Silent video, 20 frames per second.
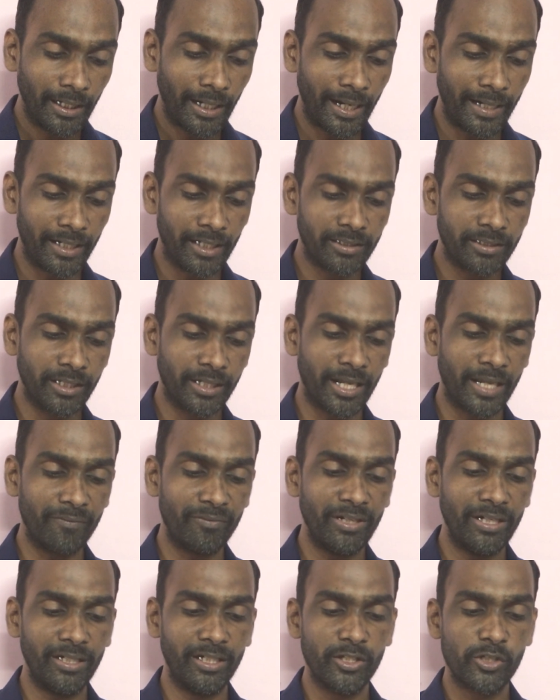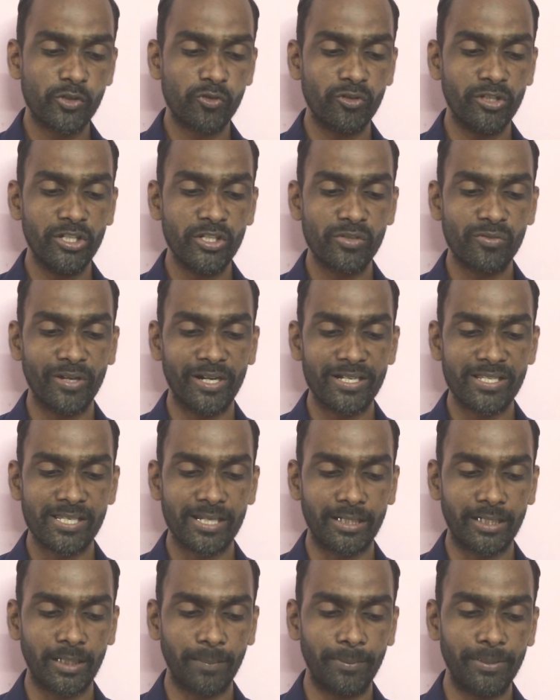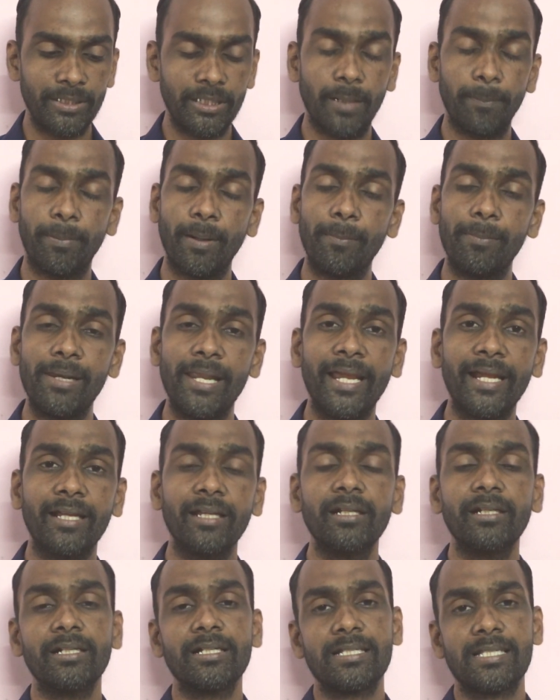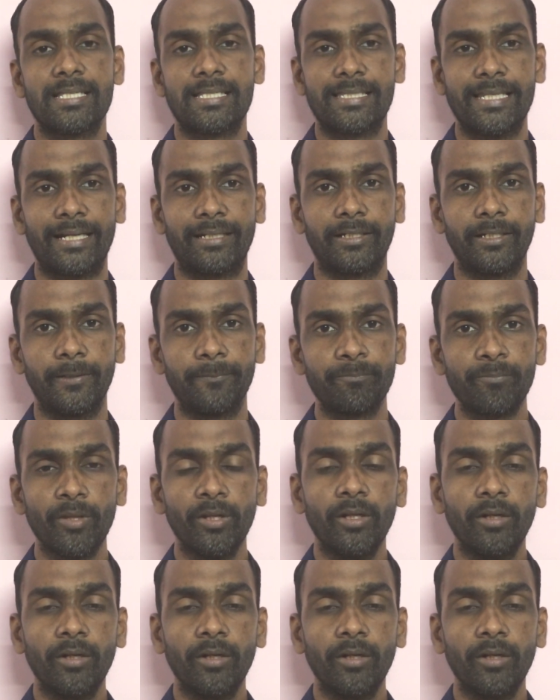and other heavy industries were set up in the public sector.